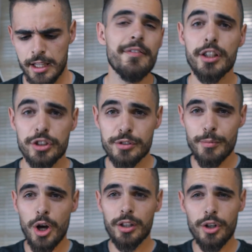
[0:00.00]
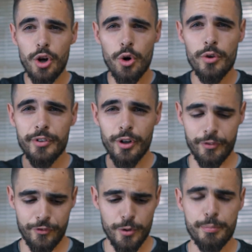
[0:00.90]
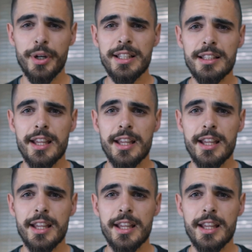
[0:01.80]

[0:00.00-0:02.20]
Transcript: Having a smaller overall footprint